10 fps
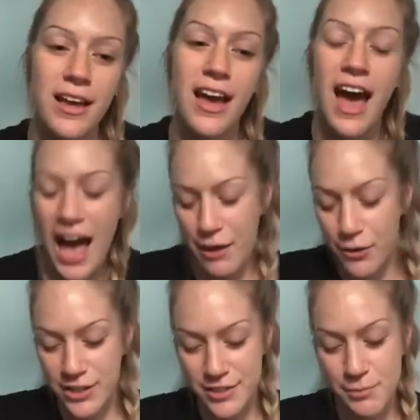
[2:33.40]
I'm
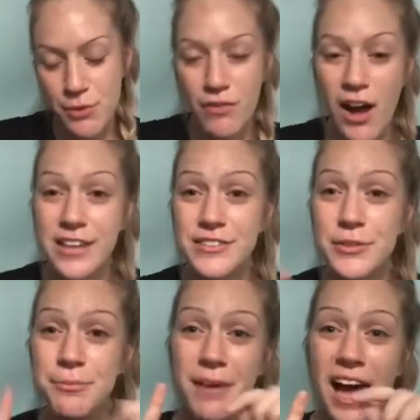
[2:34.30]
going to move on
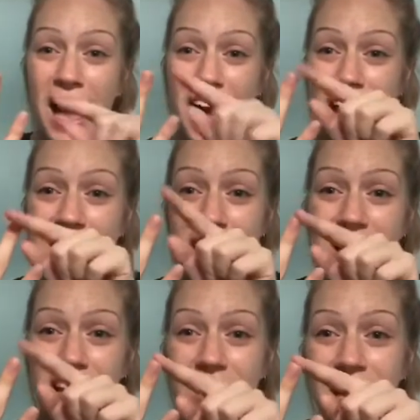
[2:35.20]
to my
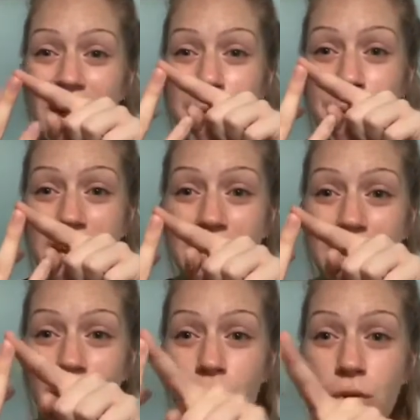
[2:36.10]

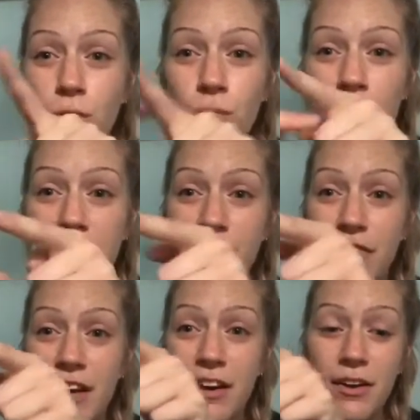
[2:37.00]
little ring
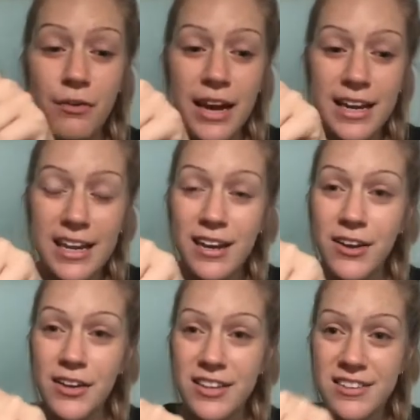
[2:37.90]
finger right
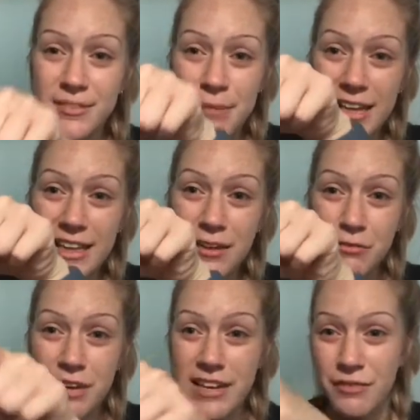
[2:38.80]
here. This is my
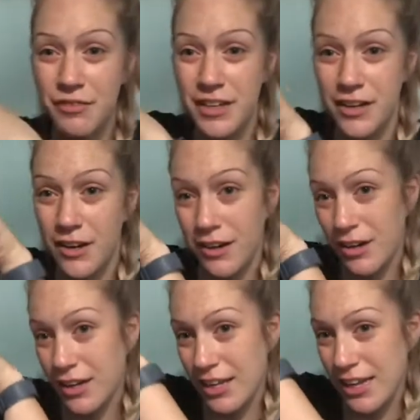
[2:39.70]
little ring finger.
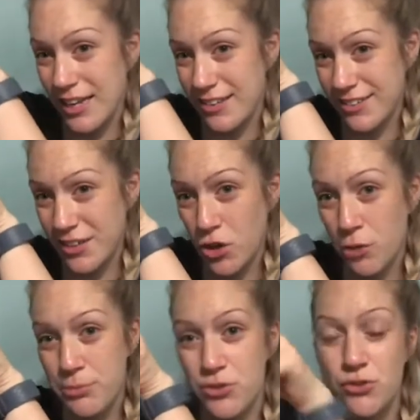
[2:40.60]
It doesn't go
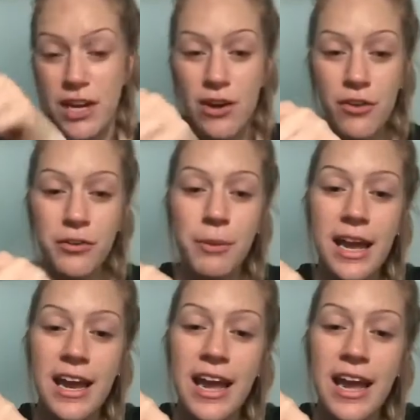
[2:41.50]
up straight all the way.